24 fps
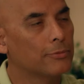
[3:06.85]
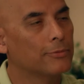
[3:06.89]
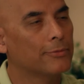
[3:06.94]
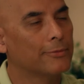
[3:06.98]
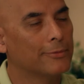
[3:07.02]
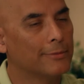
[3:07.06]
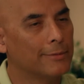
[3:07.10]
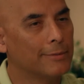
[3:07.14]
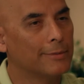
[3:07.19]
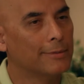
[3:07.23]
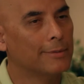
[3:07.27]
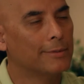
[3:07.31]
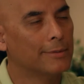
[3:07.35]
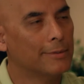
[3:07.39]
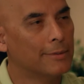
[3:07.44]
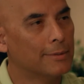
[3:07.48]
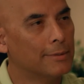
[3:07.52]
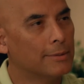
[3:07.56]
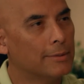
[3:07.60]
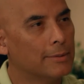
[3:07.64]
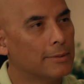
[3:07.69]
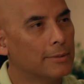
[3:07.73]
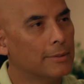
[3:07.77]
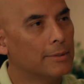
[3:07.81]

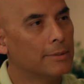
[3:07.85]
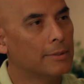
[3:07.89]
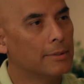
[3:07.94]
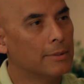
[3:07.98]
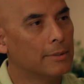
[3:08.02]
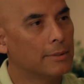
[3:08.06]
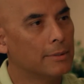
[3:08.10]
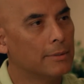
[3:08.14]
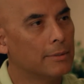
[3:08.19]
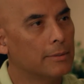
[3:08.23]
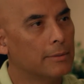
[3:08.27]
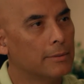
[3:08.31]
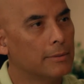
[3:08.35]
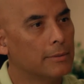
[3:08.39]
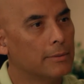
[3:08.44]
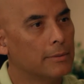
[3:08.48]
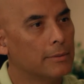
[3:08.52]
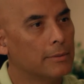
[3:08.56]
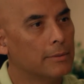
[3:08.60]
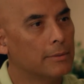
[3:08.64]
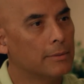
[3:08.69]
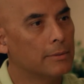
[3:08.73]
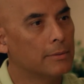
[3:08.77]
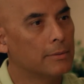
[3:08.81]

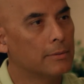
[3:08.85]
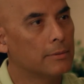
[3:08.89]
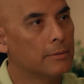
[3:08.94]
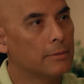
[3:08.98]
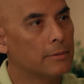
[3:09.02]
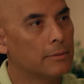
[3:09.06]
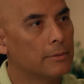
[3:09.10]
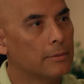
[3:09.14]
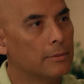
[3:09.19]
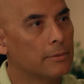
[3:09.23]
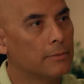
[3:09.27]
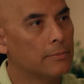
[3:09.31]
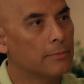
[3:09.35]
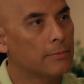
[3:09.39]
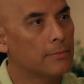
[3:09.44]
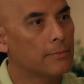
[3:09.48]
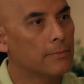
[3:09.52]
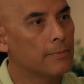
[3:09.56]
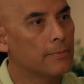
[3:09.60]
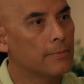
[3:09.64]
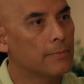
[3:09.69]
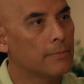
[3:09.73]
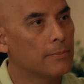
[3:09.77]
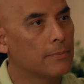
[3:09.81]

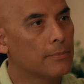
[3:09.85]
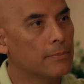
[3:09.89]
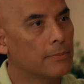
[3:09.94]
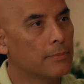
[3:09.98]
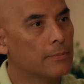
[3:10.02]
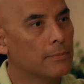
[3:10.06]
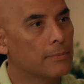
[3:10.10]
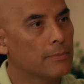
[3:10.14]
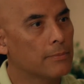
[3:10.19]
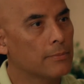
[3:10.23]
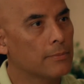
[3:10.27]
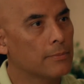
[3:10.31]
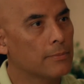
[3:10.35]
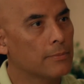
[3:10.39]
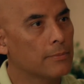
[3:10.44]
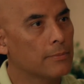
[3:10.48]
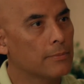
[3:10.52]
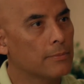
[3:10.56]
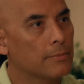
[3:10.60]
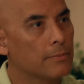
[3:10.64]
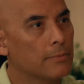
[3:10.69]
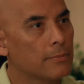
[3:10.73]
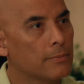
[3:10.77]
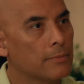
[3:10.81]

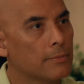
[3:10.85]
The person shown says nothing.